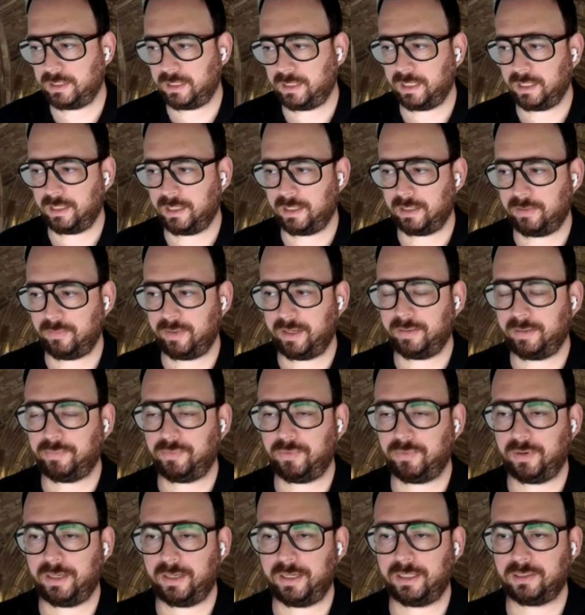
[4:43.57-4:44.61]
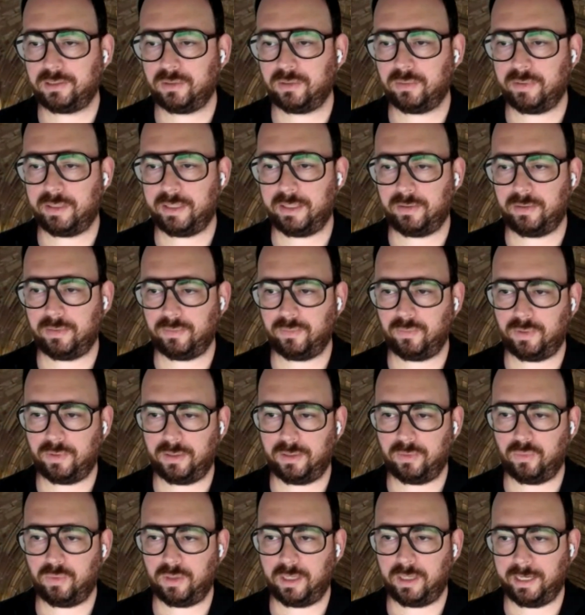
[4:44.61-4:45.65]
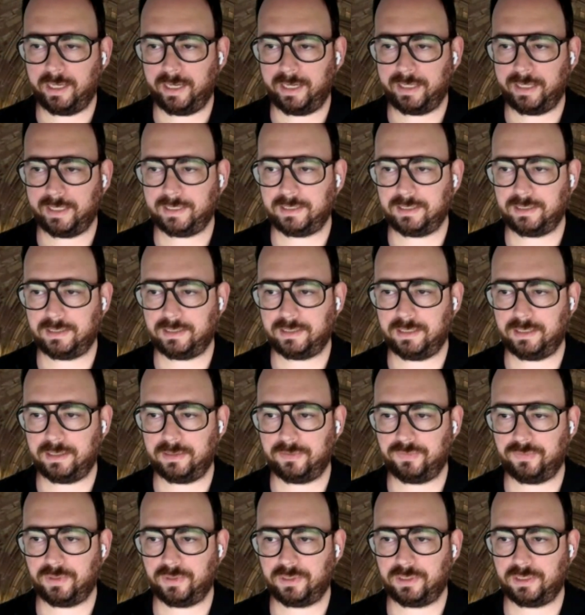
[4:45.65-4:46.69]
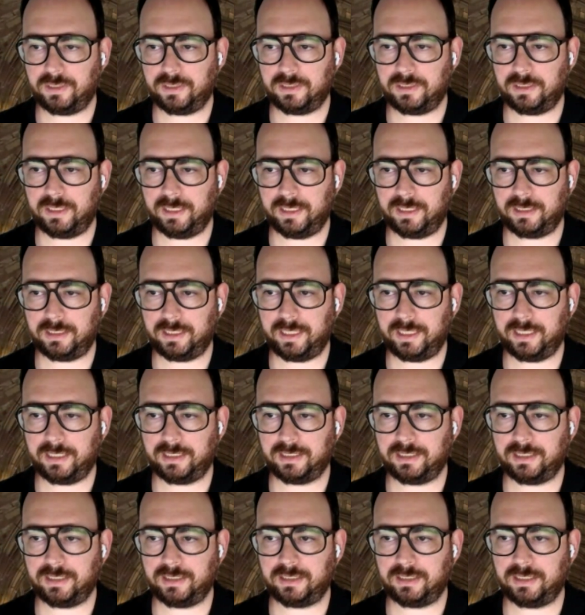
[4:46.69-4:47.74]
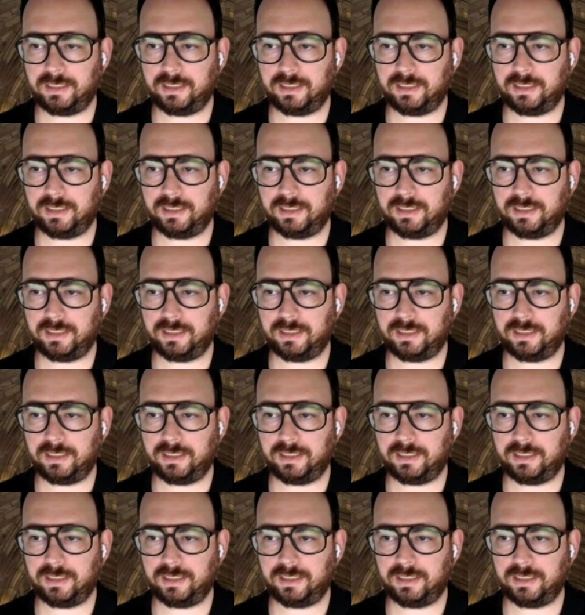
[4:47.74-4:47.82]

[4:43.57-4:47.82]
cannot wrap their heads around what a y-axis is versus an x-axis,